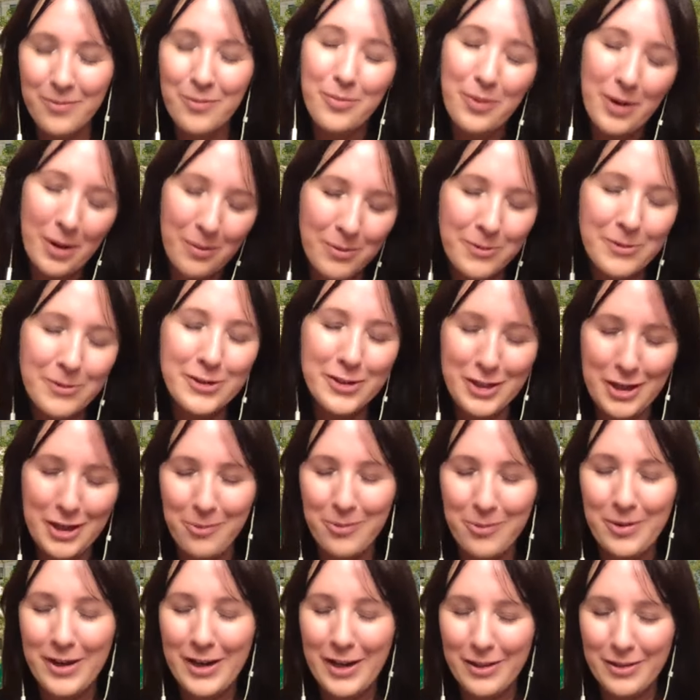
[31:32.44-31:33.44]
appreciate
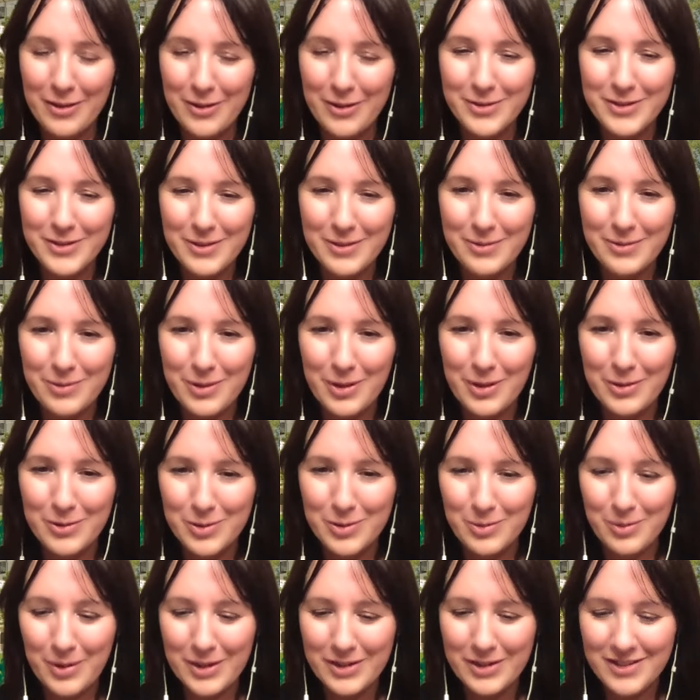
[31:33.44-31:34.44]
reading those, those
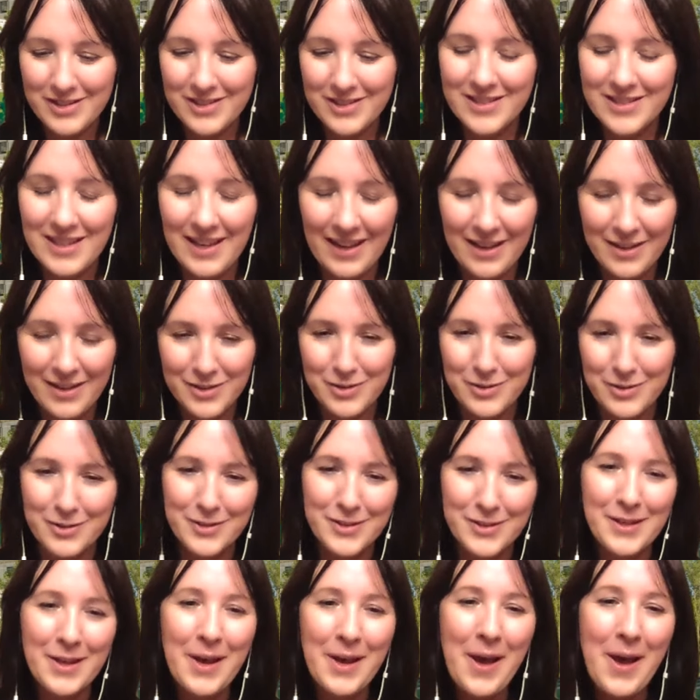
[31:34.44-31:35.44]
question answers
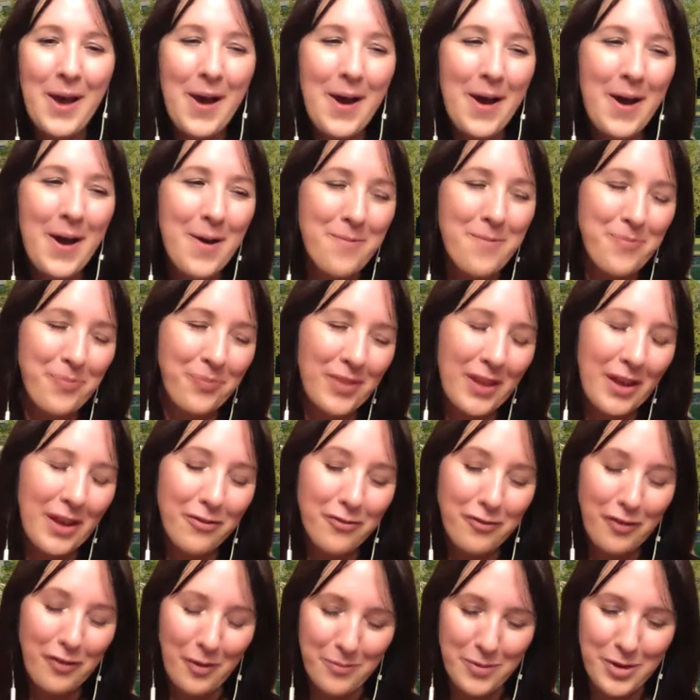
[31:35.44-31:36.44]
um,
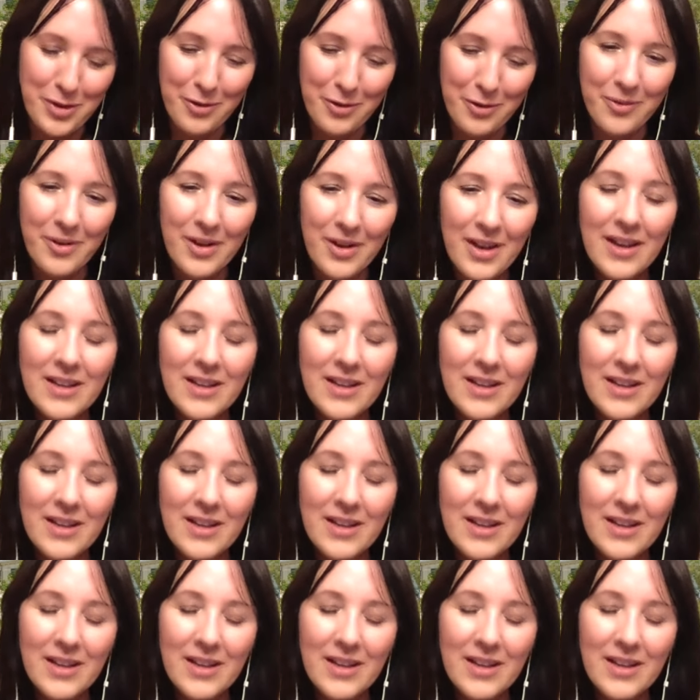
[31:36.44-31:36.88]
from you.